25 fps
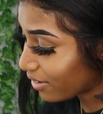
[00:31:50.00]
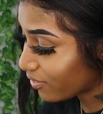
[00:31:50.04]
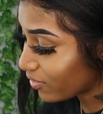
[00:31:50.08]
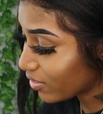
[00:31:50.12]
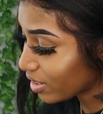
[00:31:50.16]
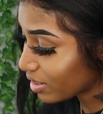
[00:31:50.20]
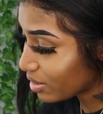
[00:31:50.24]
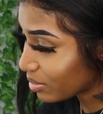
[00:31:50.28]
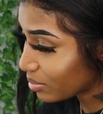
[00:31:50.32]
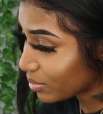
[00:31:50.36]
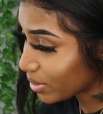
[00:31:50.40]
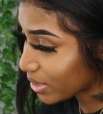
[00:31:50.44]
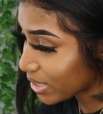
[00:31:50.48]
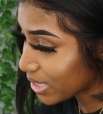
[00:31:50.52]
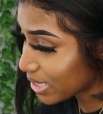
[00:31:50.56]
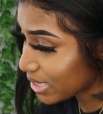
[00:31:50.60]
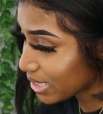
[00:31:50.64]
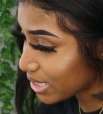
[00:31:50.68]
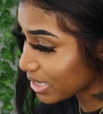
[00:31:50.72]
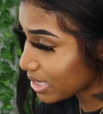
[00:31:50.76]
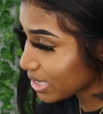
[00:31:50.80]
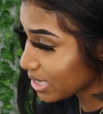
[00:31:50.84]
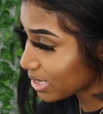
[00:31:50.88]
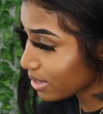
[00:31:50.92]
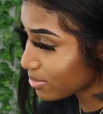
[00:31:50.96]
having a
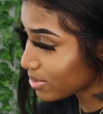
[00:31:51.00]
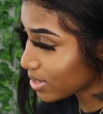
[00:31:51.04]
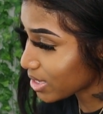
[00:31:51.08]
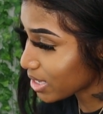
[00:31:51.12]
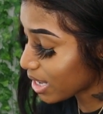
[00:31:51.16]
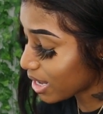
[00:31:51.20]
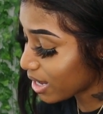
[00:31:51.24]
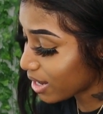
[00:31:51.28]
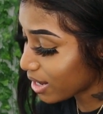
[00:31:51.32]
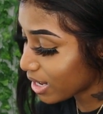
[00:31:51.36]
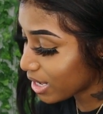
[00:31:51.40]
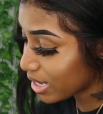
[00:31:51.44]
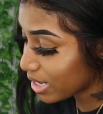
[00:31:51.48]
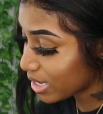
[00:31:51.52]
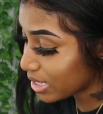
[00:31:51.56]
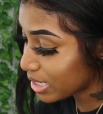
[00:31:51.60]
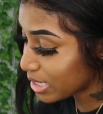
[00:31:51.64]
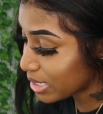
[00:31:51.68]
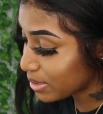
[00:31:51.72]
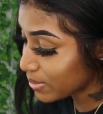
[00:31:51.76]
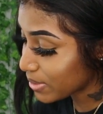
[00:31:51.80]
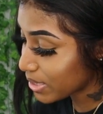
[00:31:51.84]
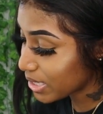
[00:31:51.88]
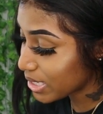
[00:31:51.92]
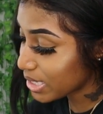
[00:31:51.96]
business
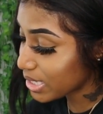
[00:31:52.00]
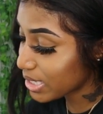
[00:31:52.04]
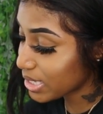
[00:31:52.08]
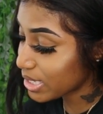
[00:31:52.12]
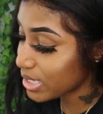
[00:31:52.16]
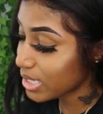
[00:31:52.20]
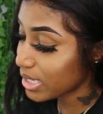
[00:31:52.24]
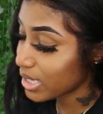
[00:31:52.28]
sometimes.